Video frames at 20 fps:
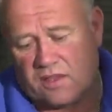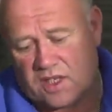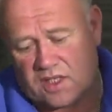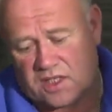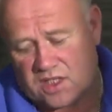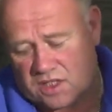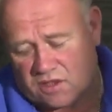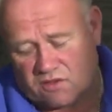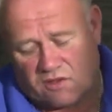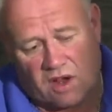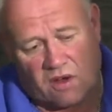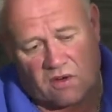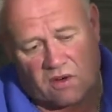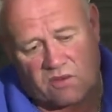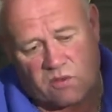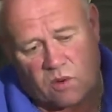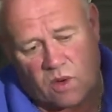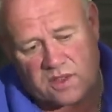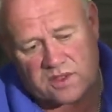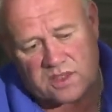this is a
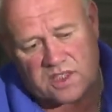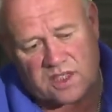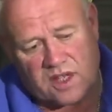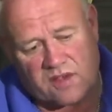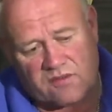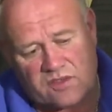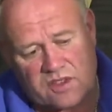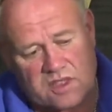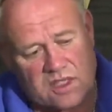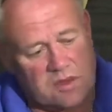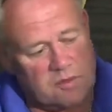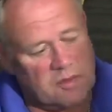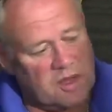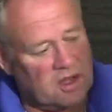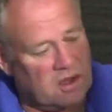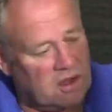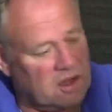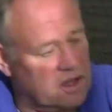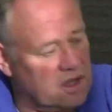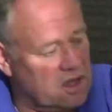roll of
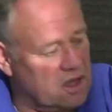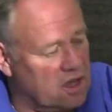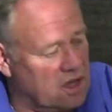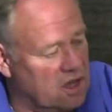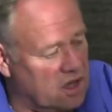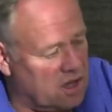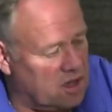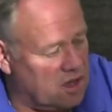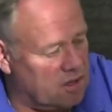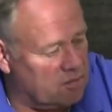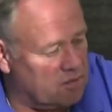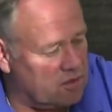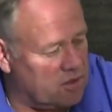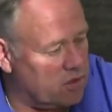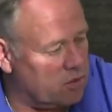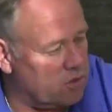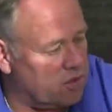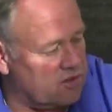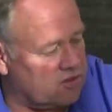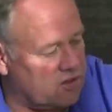170mm
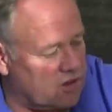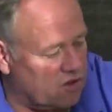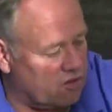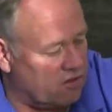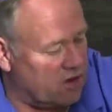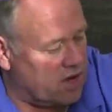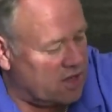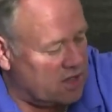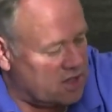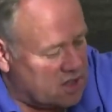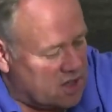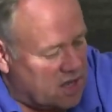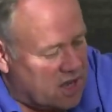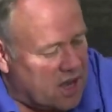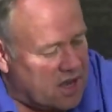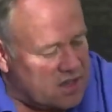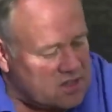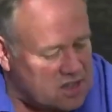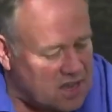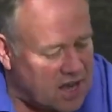that we've got ready
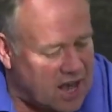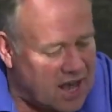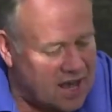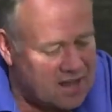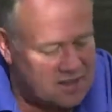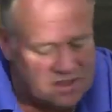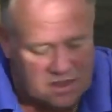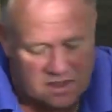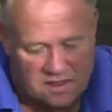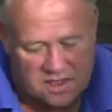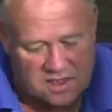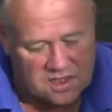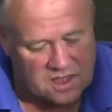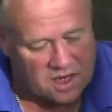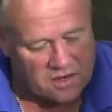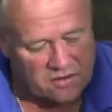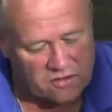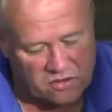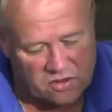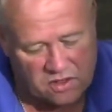to add to
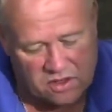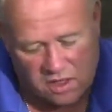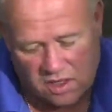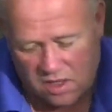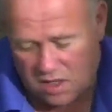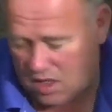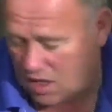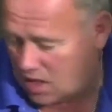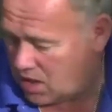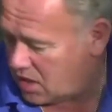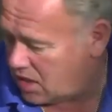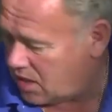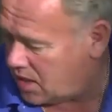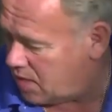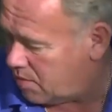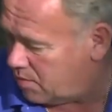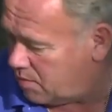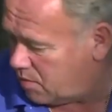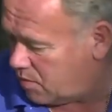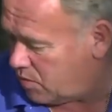this 100.
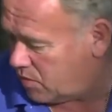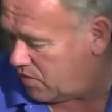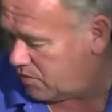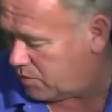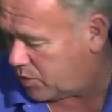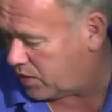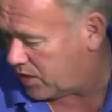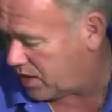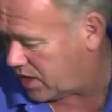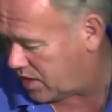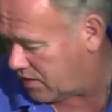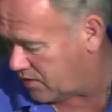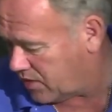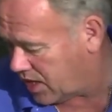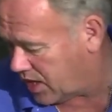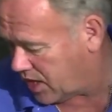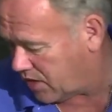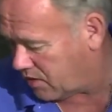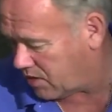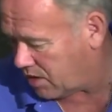We've put it
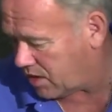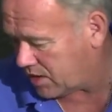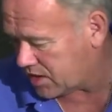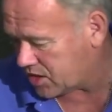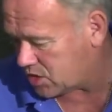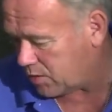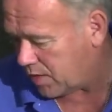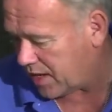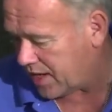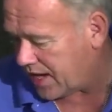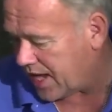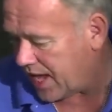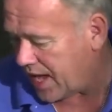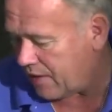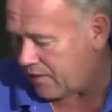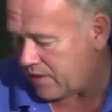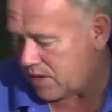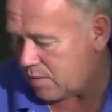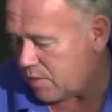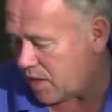over here, and I'll explain
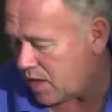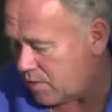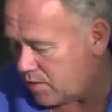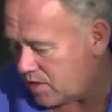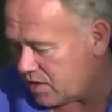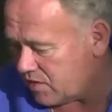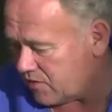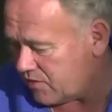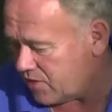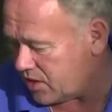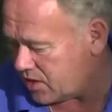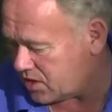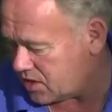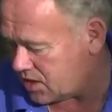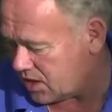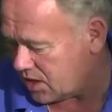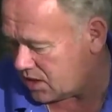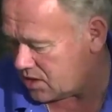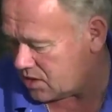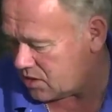how in a moment. The
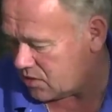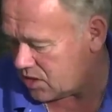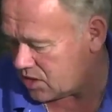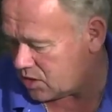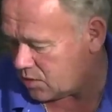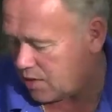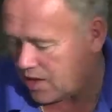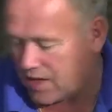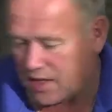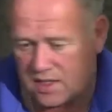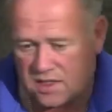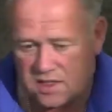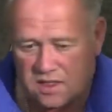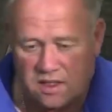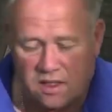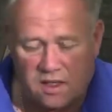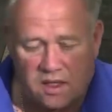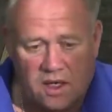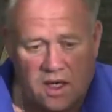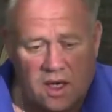first thing to explain is
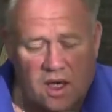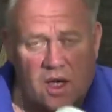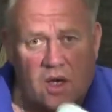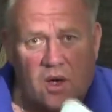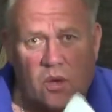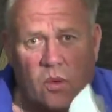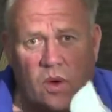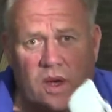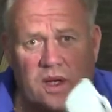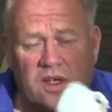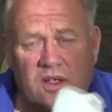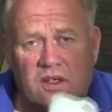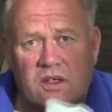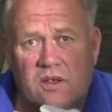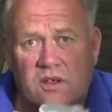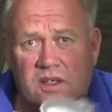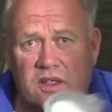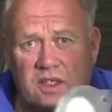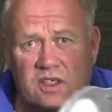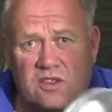that when you're
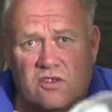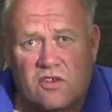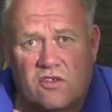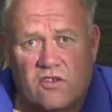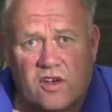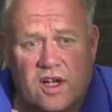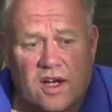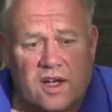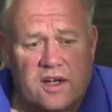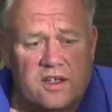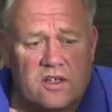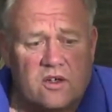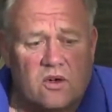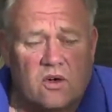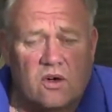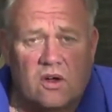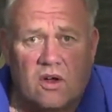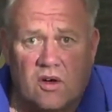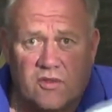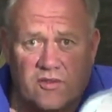doing this for real in
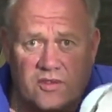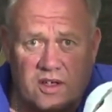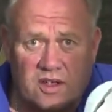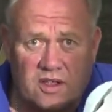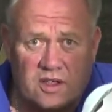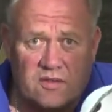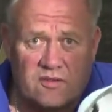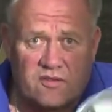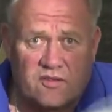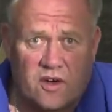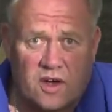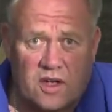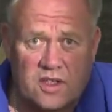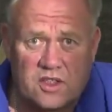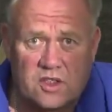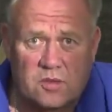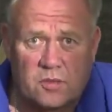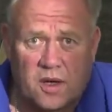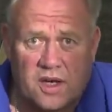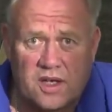your loft in a
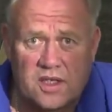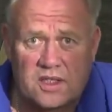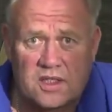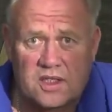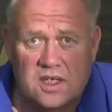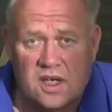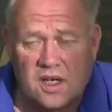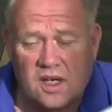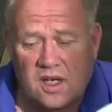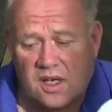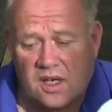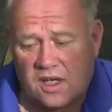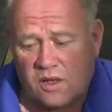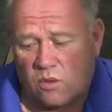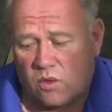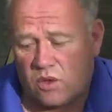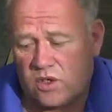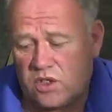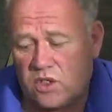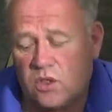confined space,
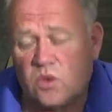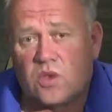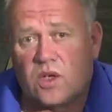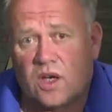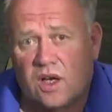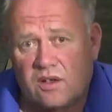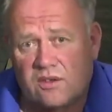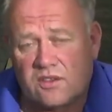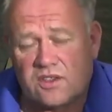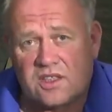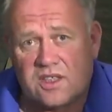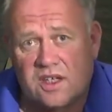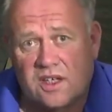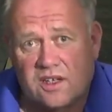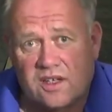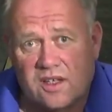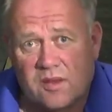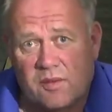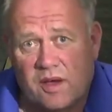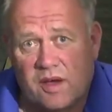what you can't
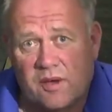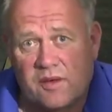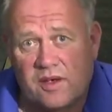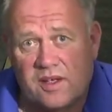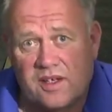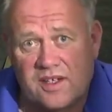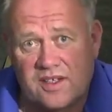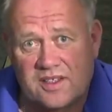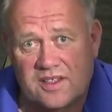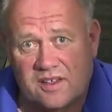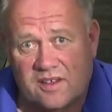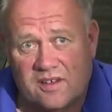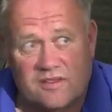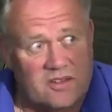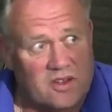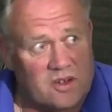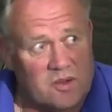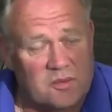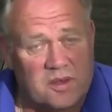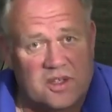see at the moment is that
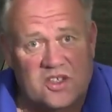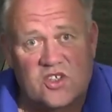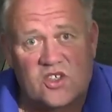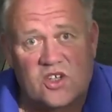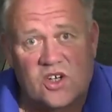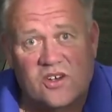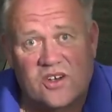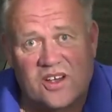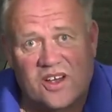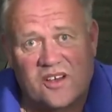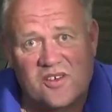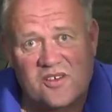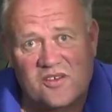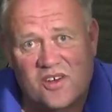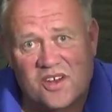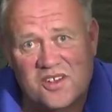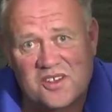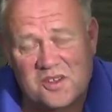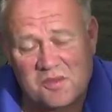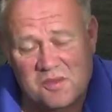I've got a big studio in
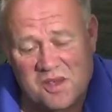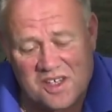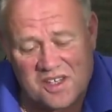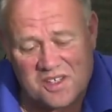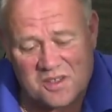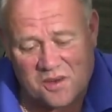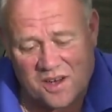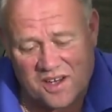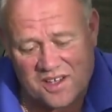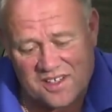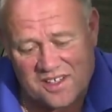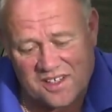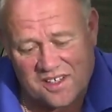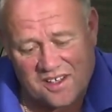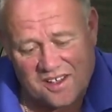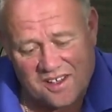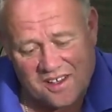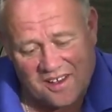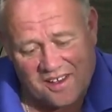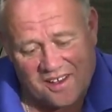front of me, as well as
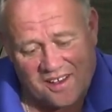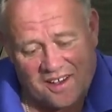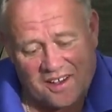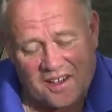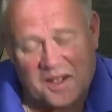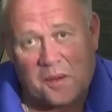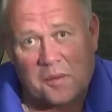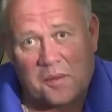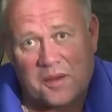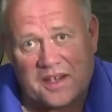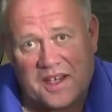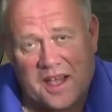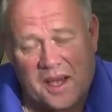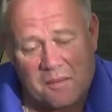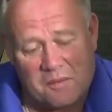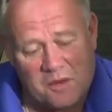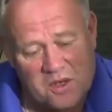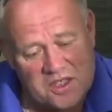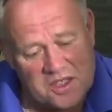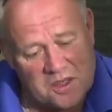a couple of
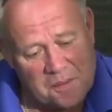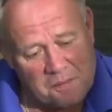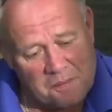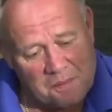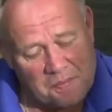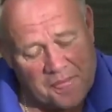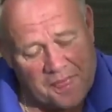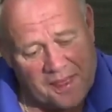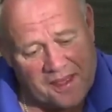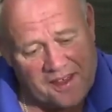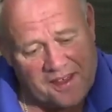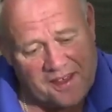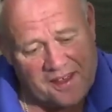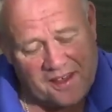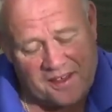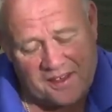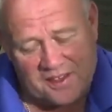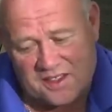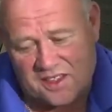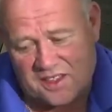cameras
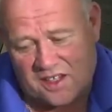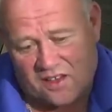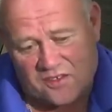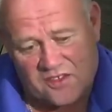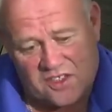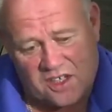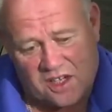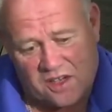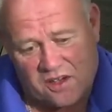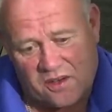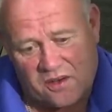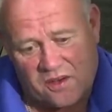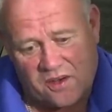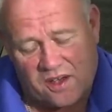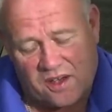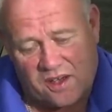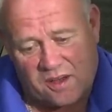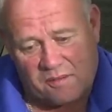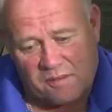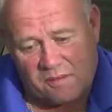and stuff, so
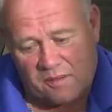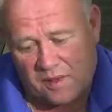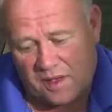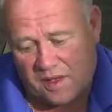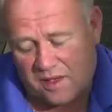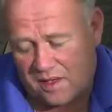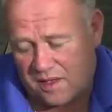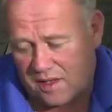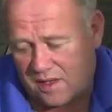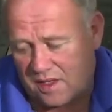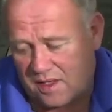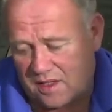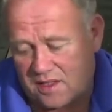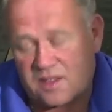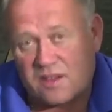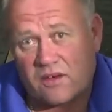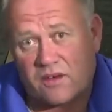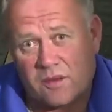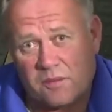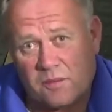
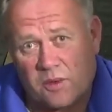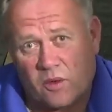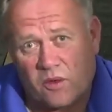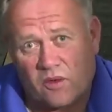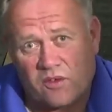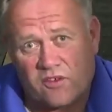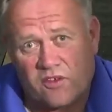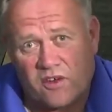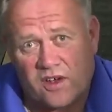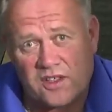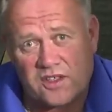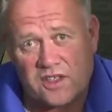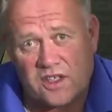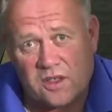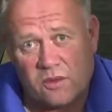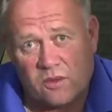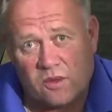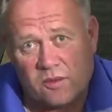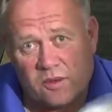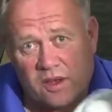it's not important for us,
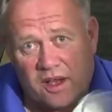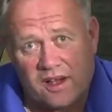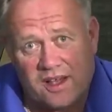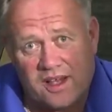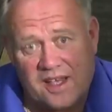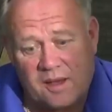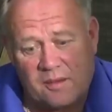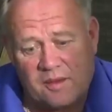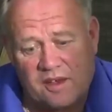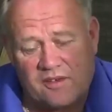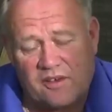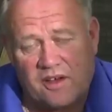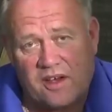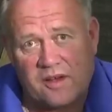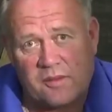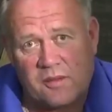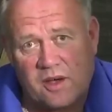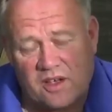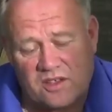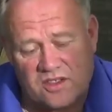and you wouldn't be able to hear me if I
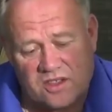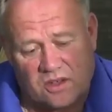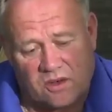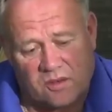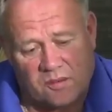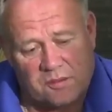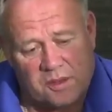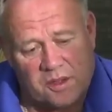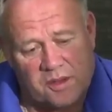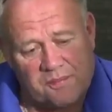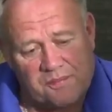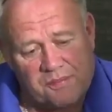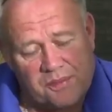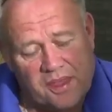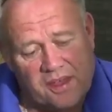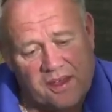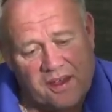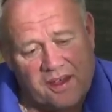had a mask on. But